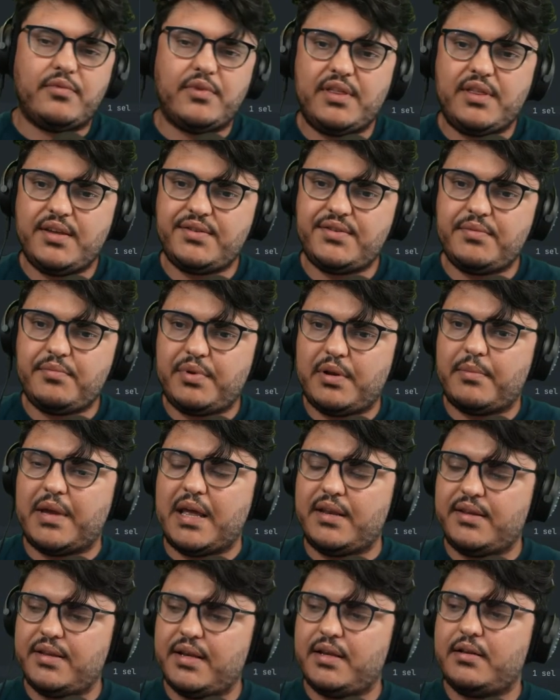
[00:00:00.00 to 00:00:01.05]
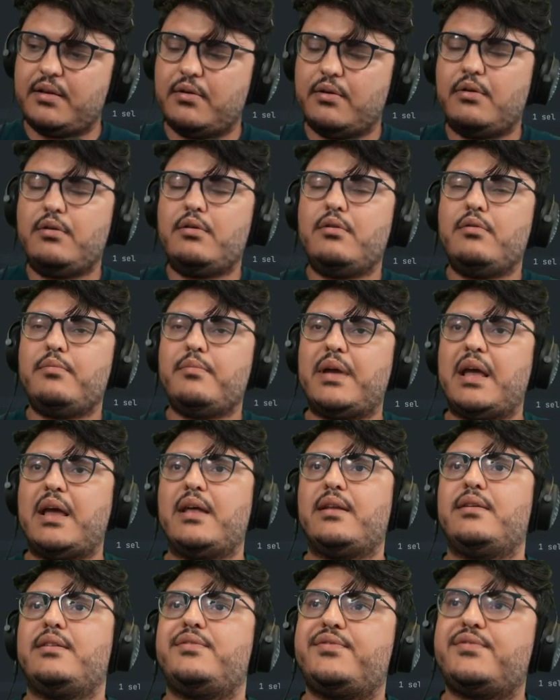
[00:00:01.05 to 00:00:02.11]
with this implemented, oh
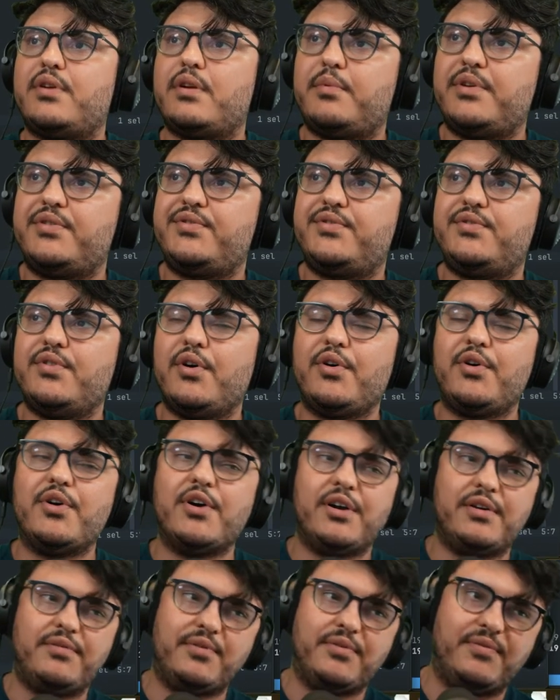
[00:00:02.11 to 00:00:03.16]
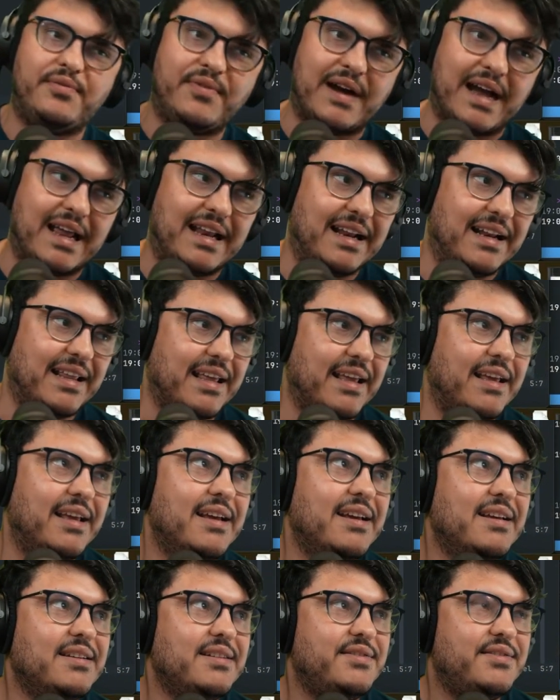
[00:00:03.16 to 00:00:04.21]
man, this is gonna be so good to finally
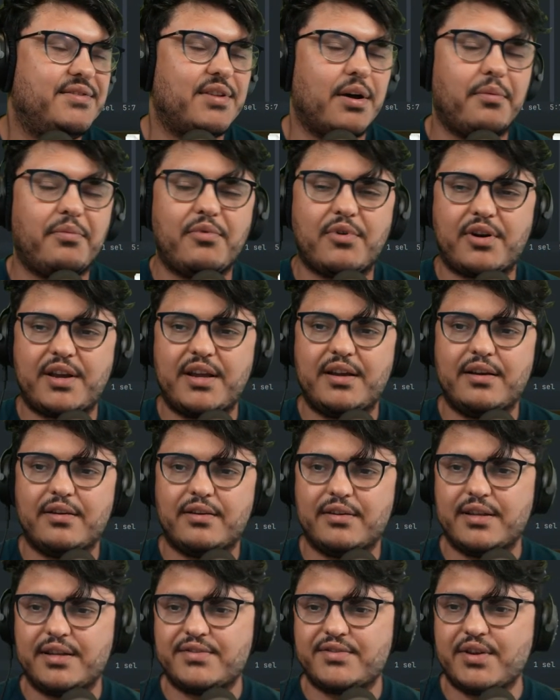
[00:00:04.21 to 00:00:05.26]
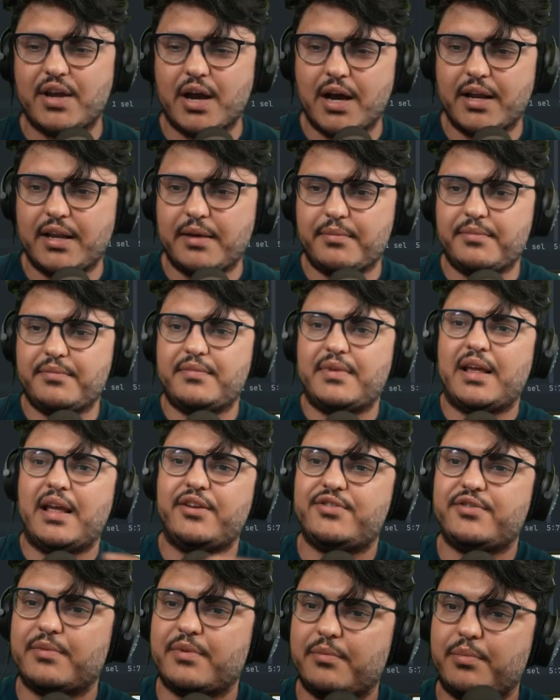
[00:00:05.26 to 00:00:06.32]
stop working on this goddamn
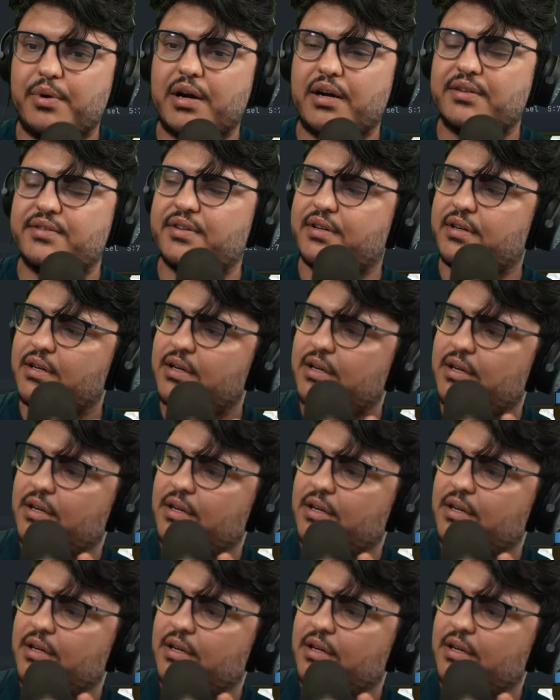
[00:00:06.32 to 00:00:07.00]
HTML parser.